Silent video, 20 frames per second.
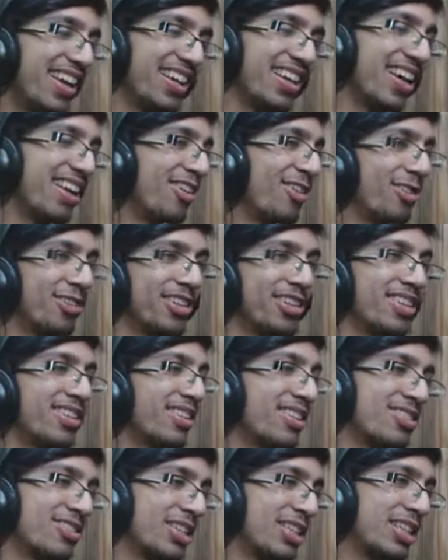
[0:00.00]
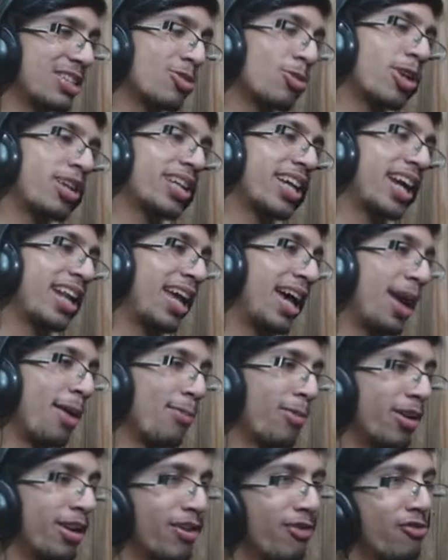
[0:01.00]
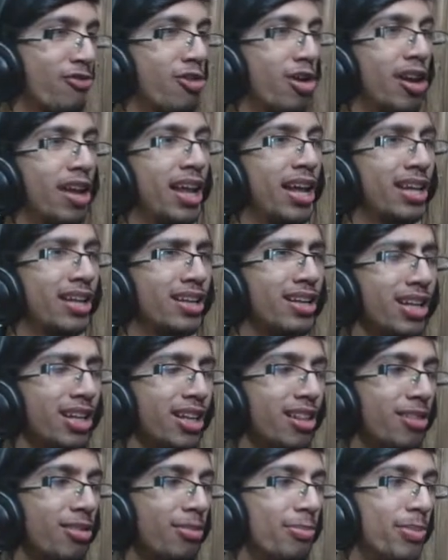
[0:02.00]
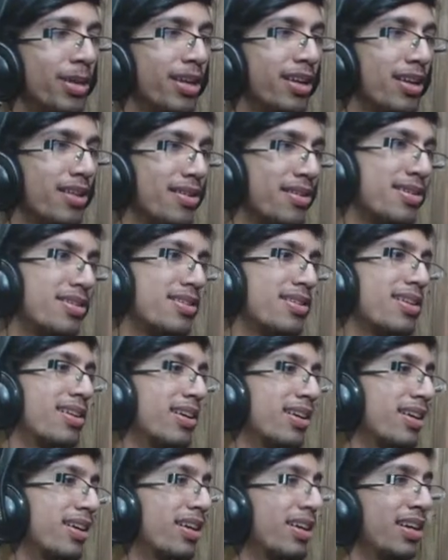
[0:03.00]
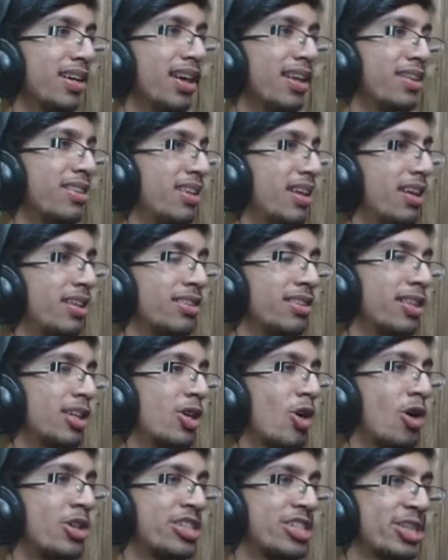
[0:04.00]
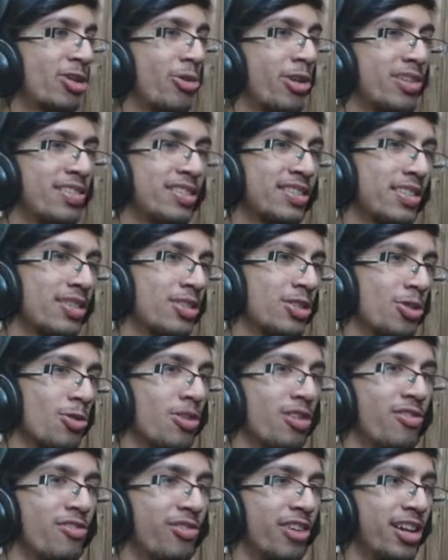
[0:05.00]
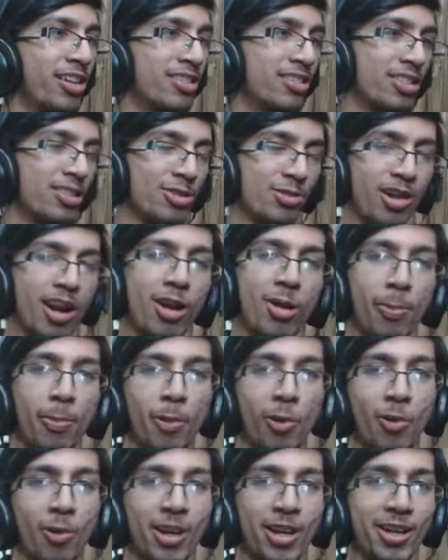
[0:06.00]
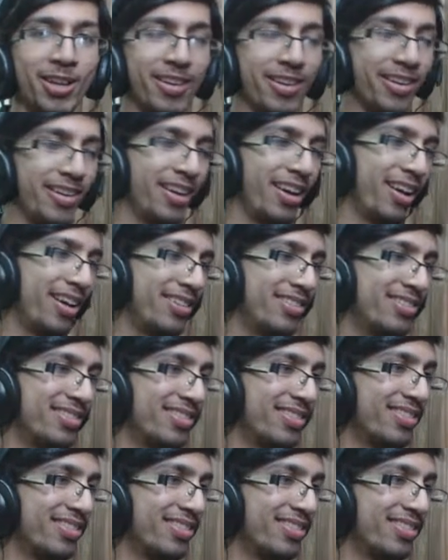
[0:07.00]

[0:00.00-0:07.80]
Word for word: Yeah, no, this one can happen if you're like a little bit early, then the consequences you will face is right up over here. Yeah.